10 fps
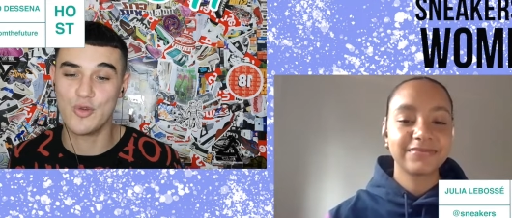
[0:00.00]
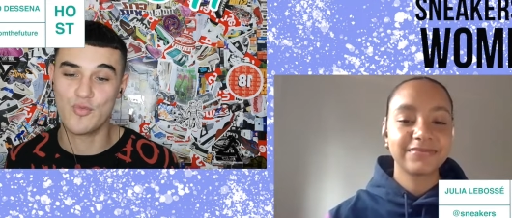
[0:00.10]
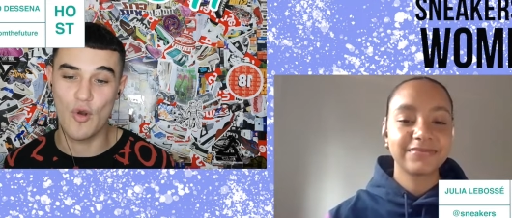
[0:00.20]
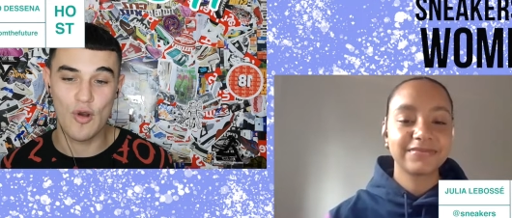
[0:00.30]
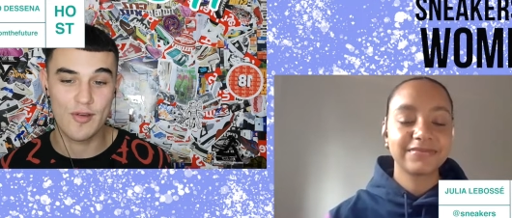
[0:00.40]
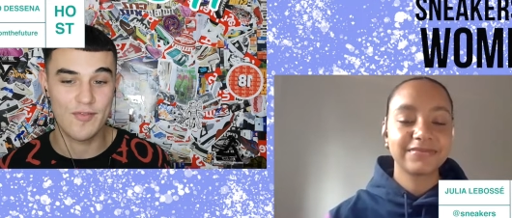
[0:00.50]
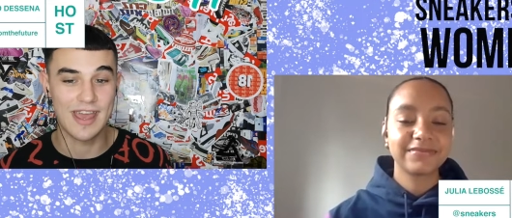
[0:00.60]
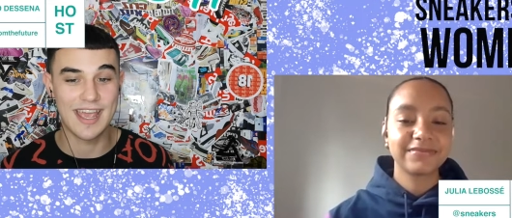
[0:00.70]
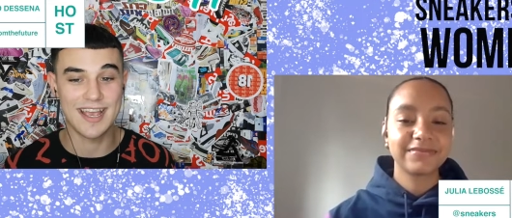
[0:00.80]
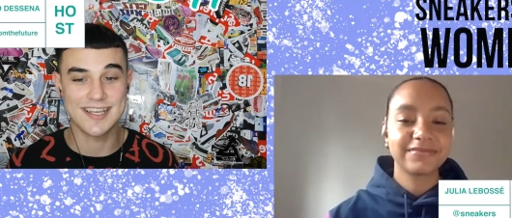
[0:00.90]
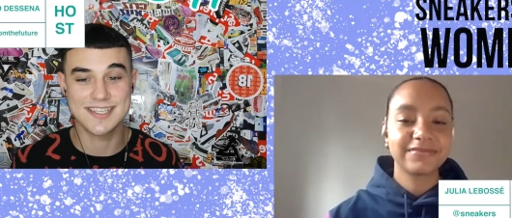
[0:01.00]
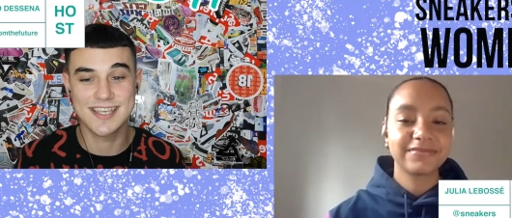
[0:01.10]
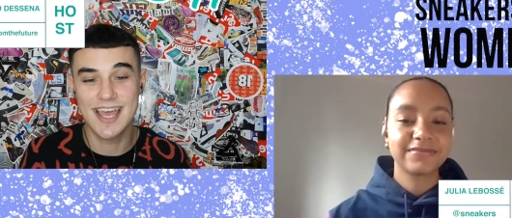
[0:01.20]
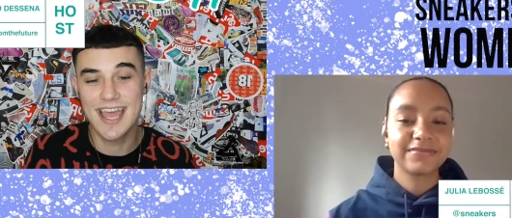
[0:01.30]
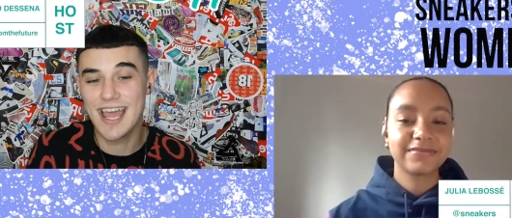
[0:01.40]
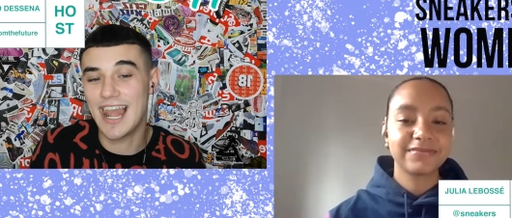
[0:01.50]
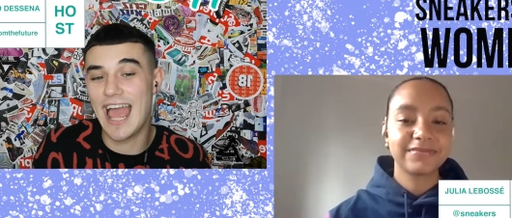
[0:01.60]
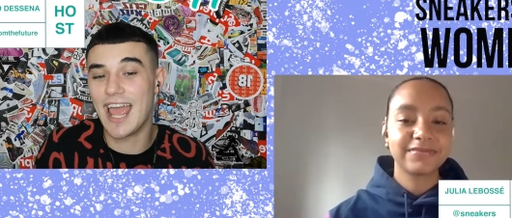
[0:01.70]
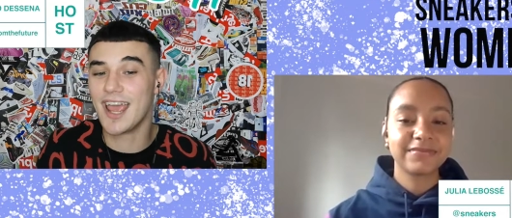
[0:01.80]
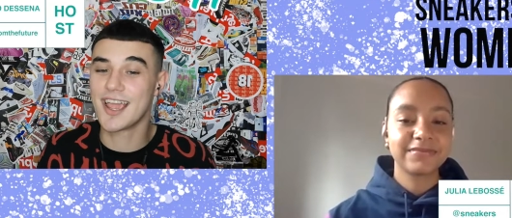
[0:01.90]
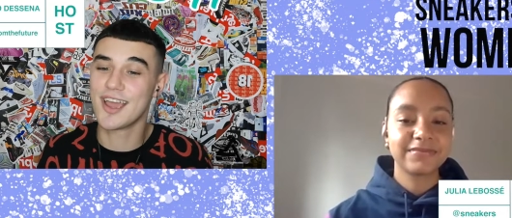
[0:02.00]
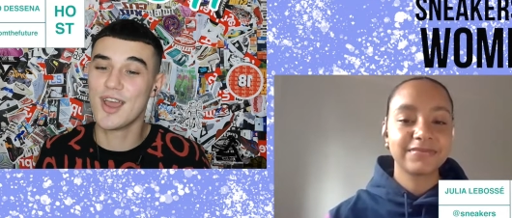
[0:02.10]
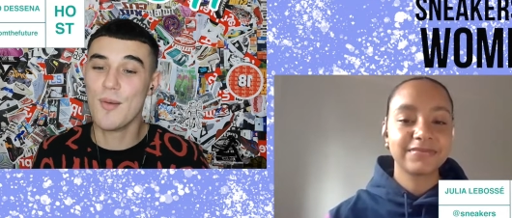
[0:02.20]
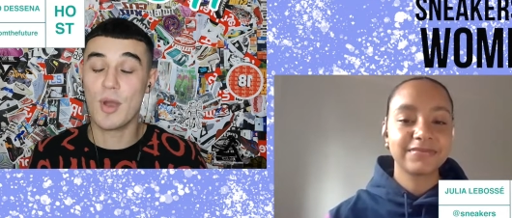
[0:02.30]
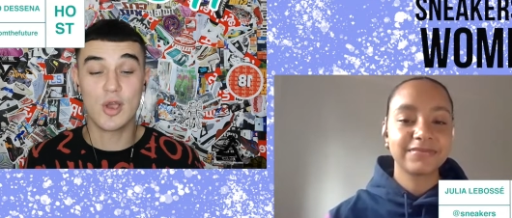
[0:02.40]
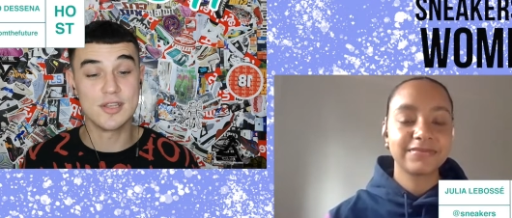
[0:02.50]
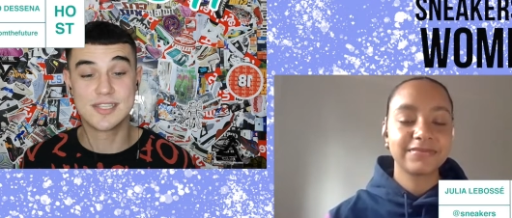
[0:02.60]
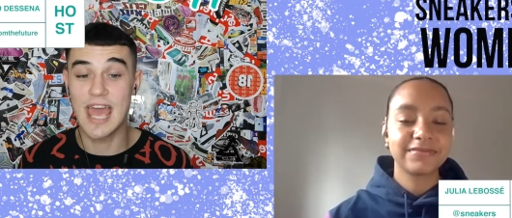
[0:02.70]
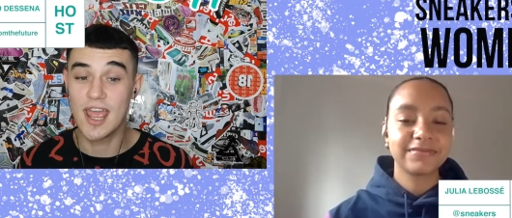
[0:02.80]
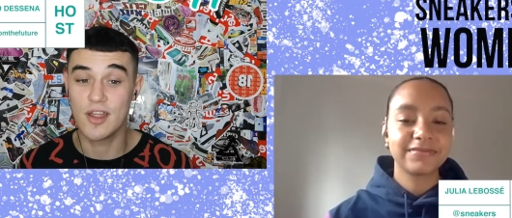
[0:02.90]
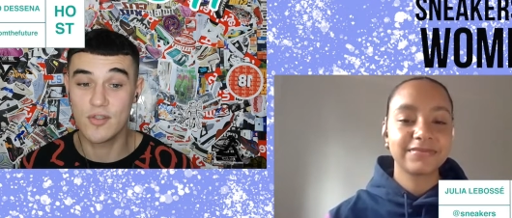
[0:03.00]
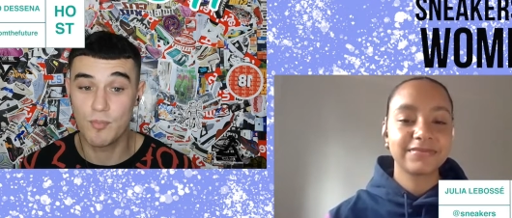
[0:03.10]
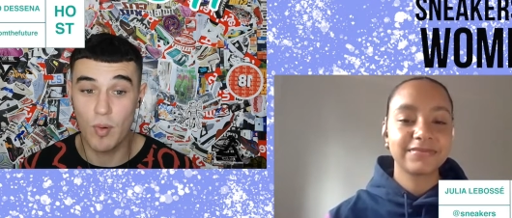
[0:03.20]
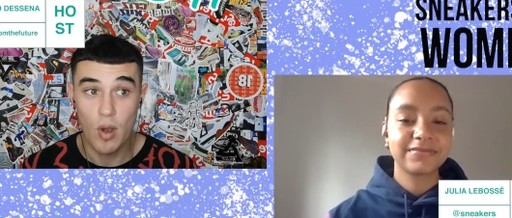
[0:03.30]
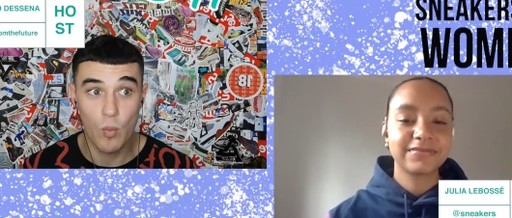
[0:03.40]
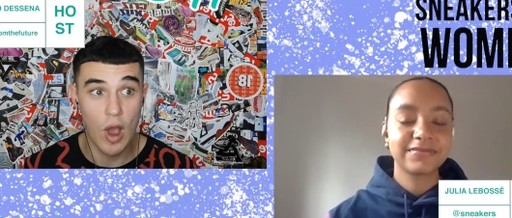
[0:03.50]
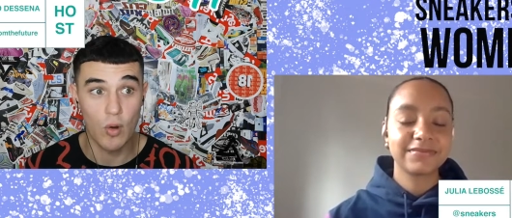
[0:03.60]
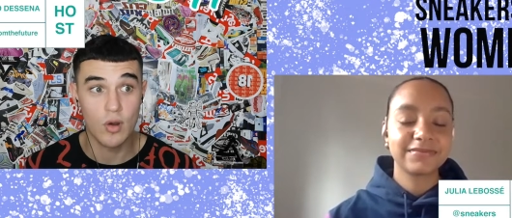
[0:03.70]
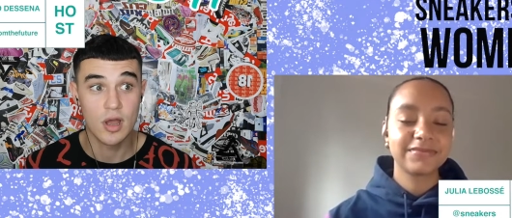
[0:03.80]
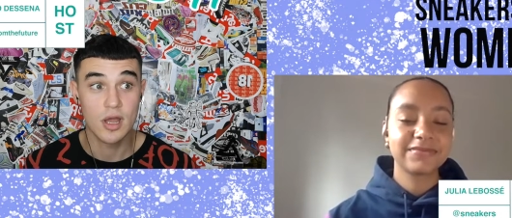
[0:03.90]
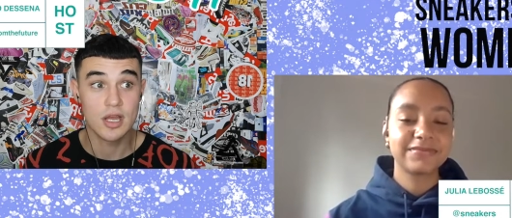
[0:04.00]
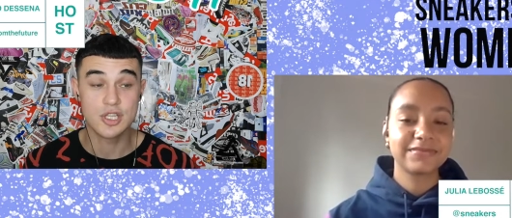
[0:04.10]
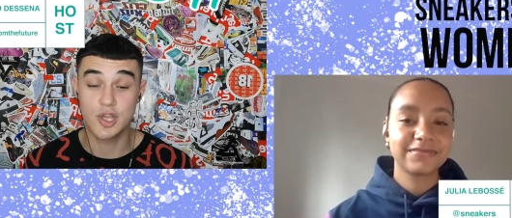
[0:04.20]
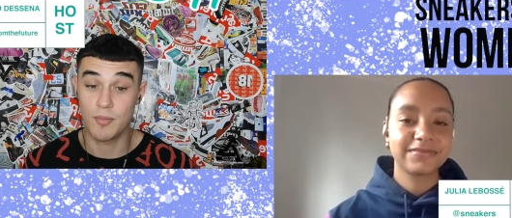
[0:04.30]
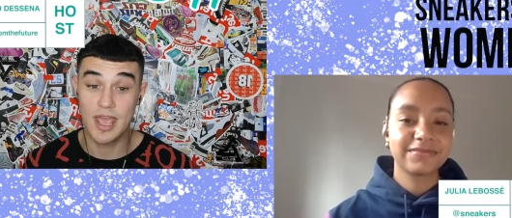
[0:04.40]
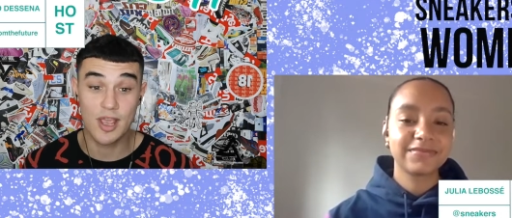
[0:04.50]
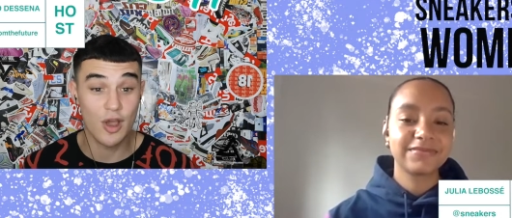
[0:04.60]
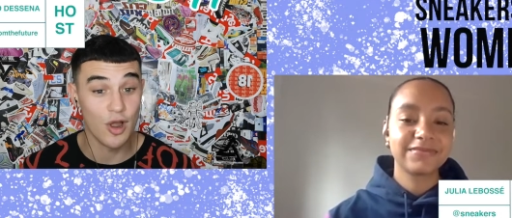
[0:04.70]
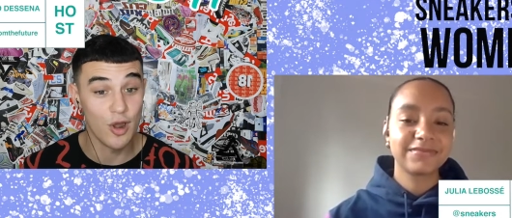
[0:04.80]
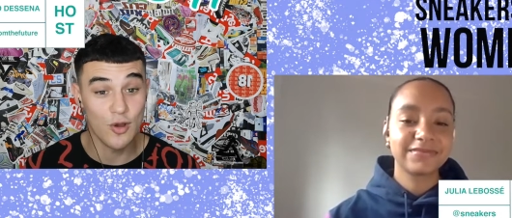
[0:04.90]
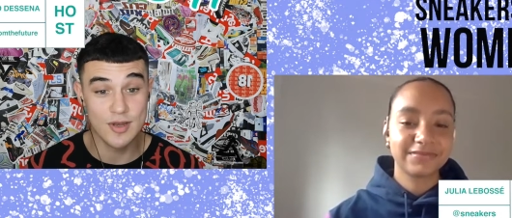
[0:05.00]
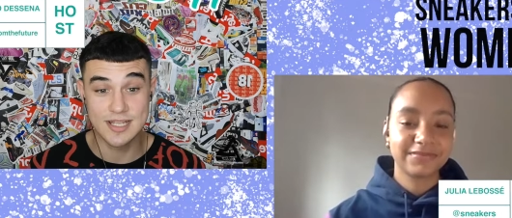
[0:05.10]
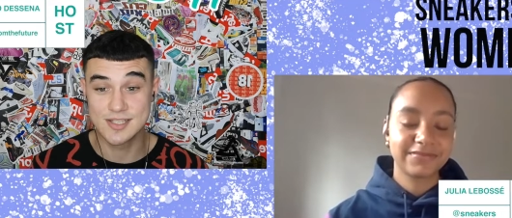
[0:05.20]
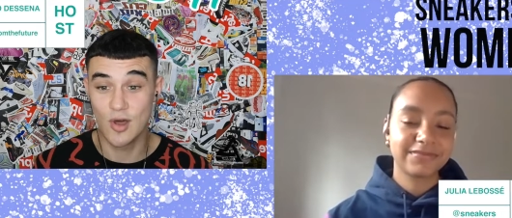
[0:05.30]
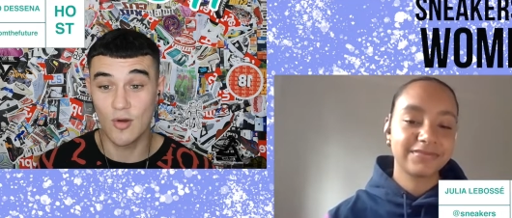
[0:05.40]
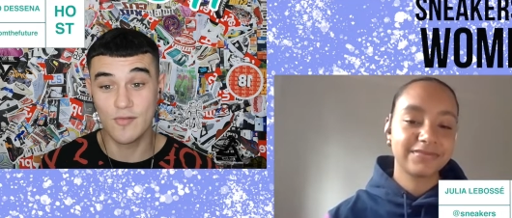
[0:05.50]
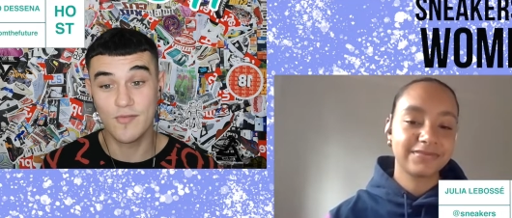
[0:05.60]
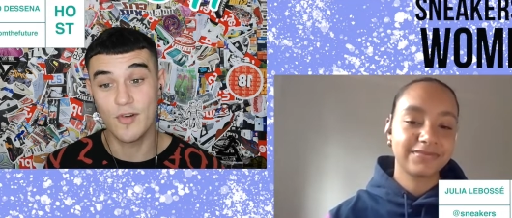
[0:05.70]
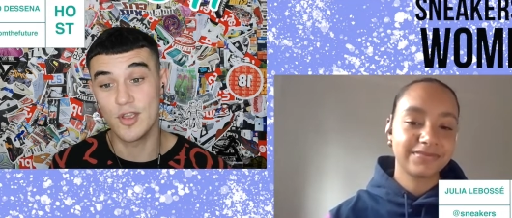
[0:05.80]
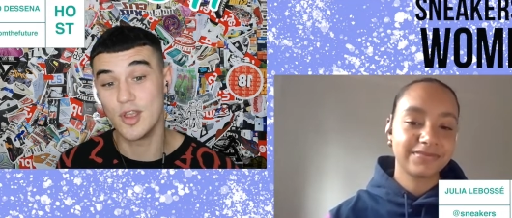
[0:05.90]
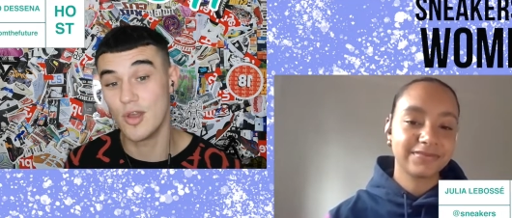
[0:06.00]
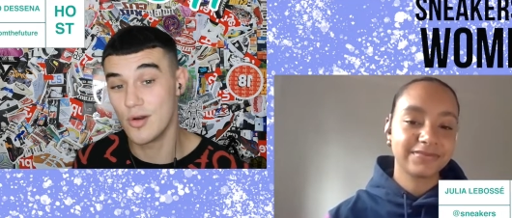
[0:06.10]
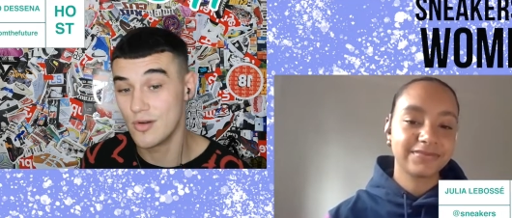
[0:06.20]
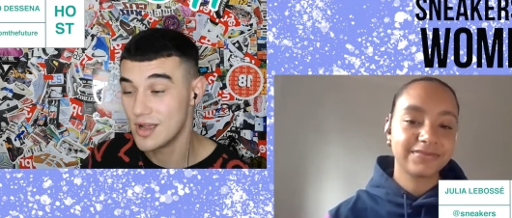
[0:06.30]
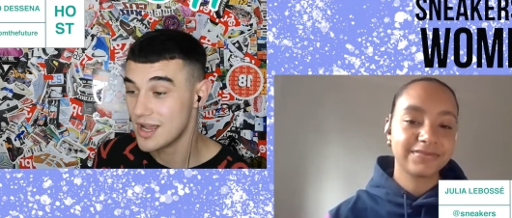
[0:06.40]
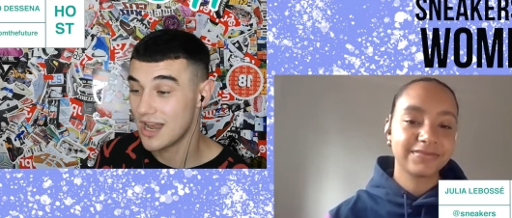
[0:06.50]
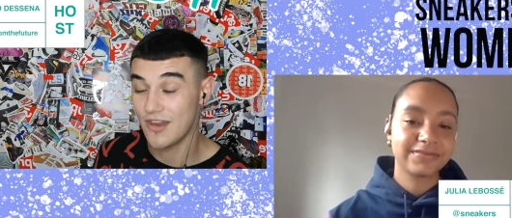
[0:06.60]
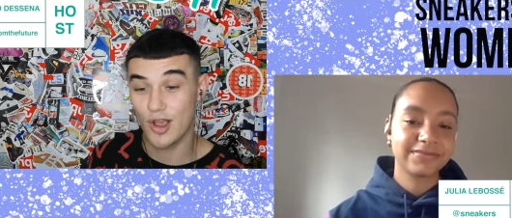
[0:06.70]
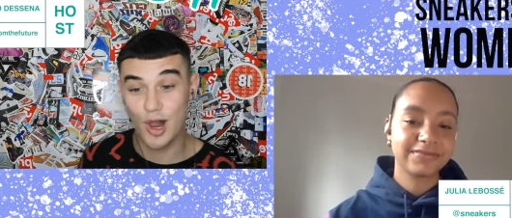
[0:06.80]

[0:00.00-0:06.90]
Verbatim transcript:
Speaker 1: you rock things, like because they well. Jamaica alone is known for, you know, like the